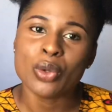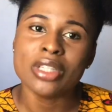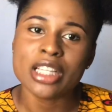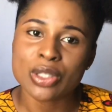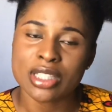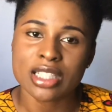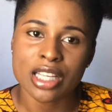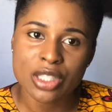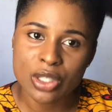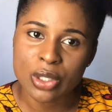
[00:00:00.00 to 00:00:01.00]
need to stay
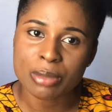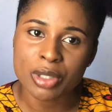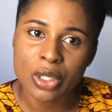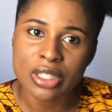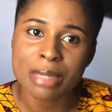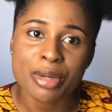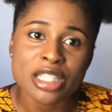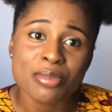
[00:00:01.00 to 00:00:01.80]
tuned because I'm going to be